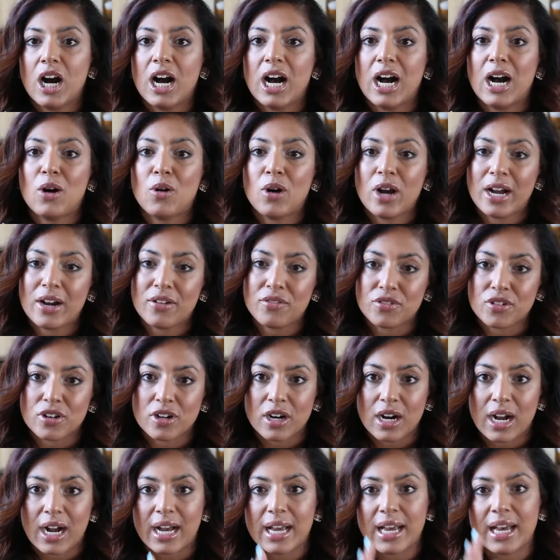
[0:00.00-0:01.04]

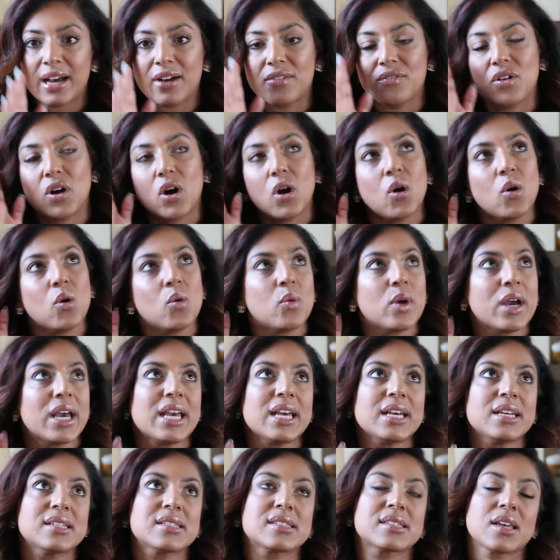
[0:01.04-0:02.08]
However, I have
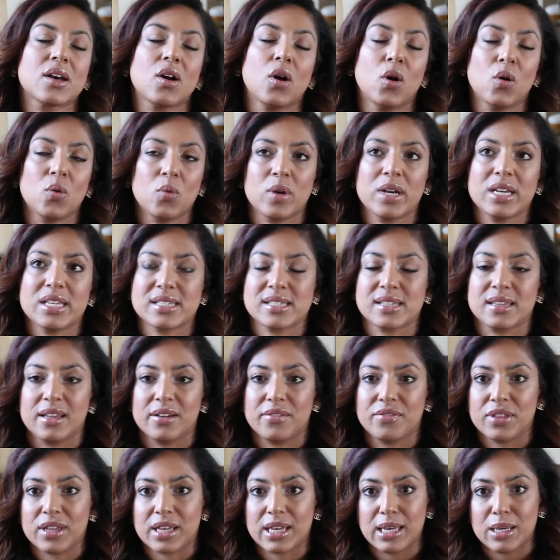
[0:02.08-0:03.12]
always
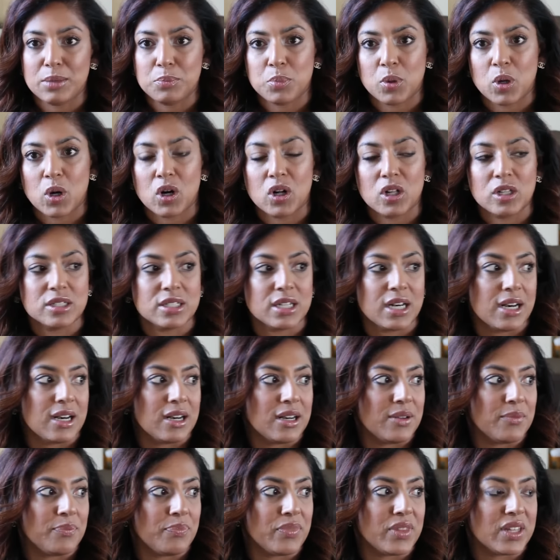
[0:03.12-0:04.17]
loved the
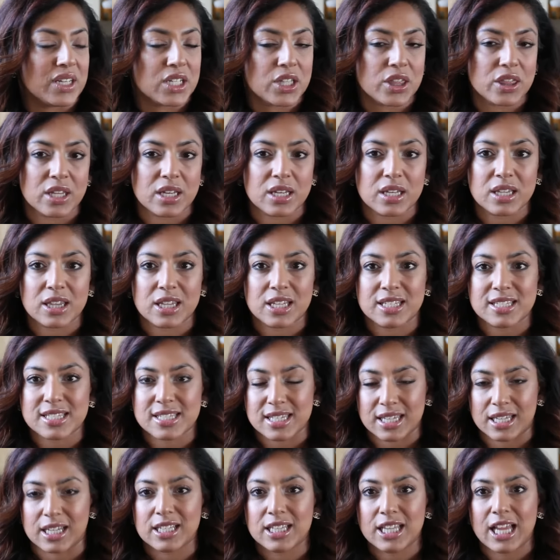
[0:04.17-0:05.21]
Keepall.
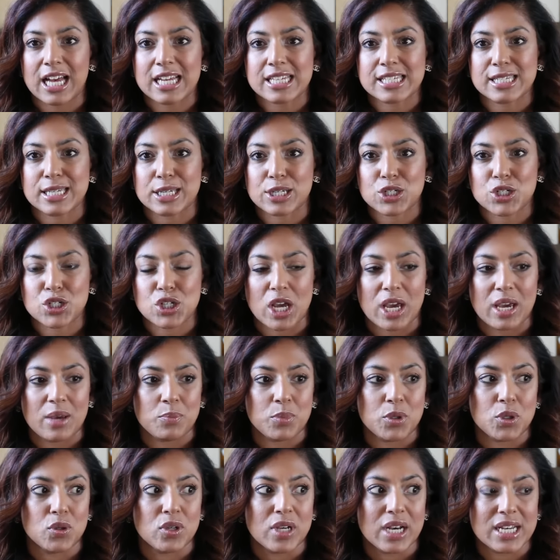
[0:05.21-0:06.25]
It's the classic
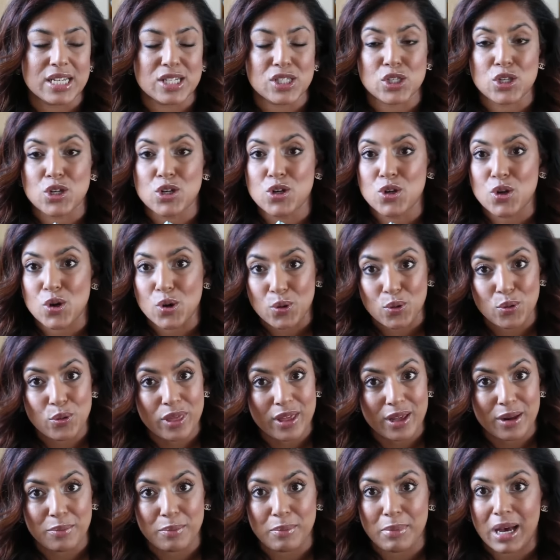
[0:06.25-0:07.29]
shape. You guys know
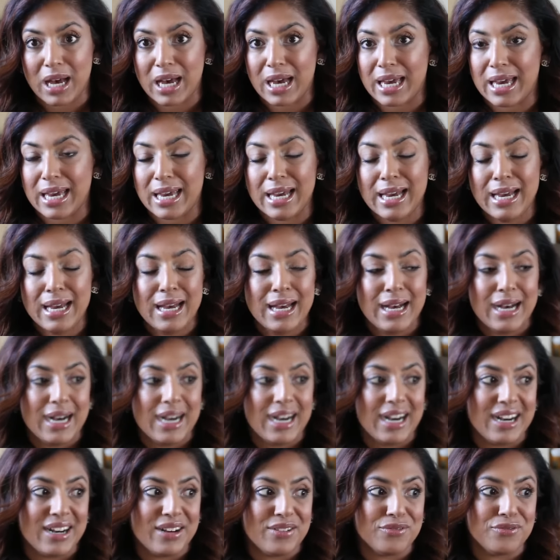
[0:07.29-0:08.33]
that my
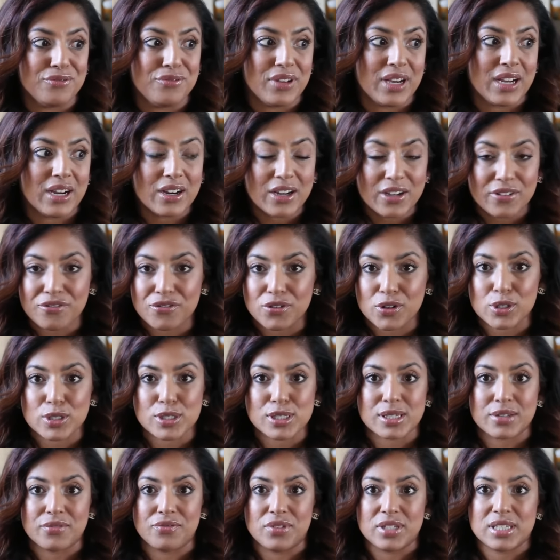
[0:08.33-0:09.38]
very
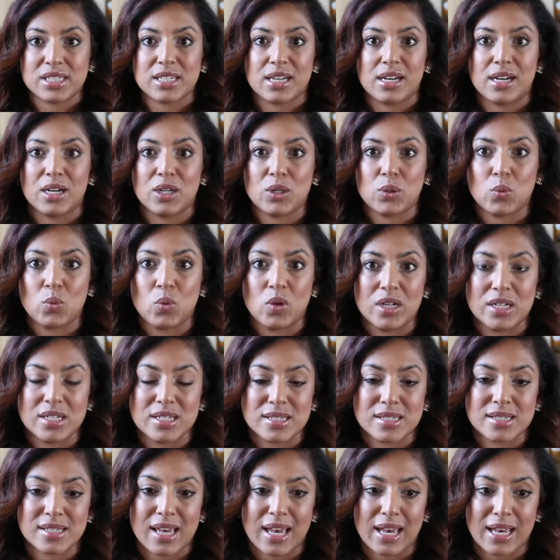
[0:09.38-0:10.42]
first Vuitton
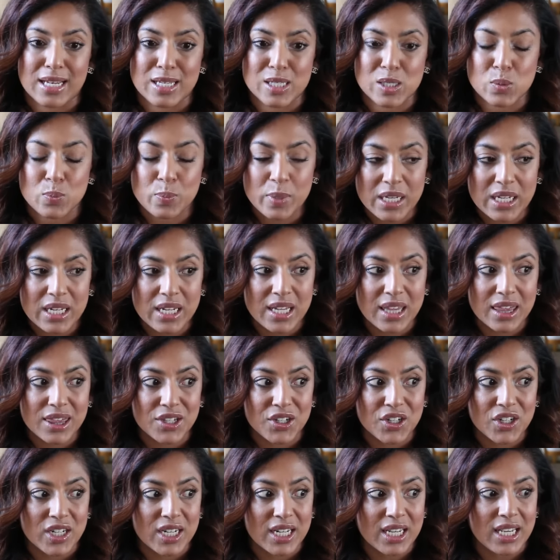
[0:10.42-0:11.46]
was a Speedy
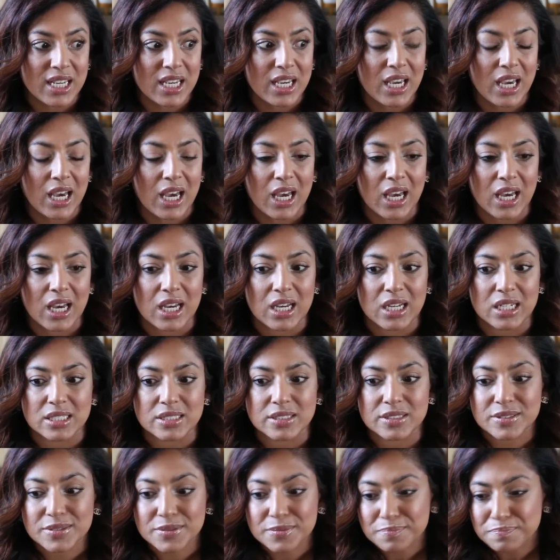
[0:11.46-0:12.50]
30,
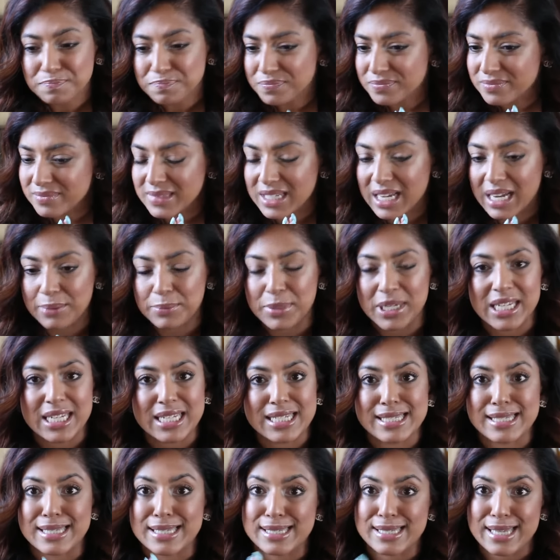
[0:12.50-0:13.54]
and I mean,
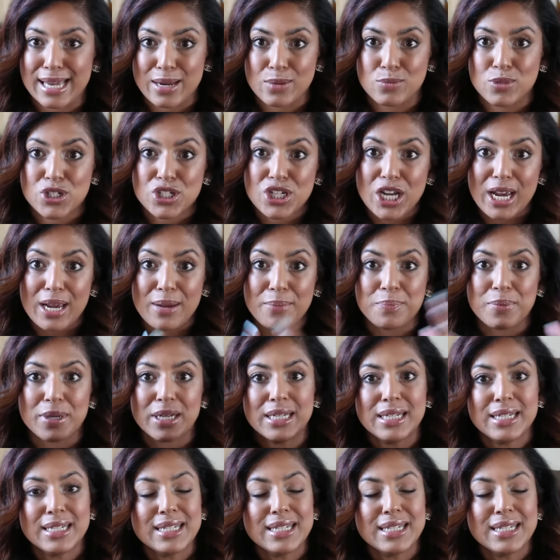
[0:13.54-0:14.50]
it's the same shape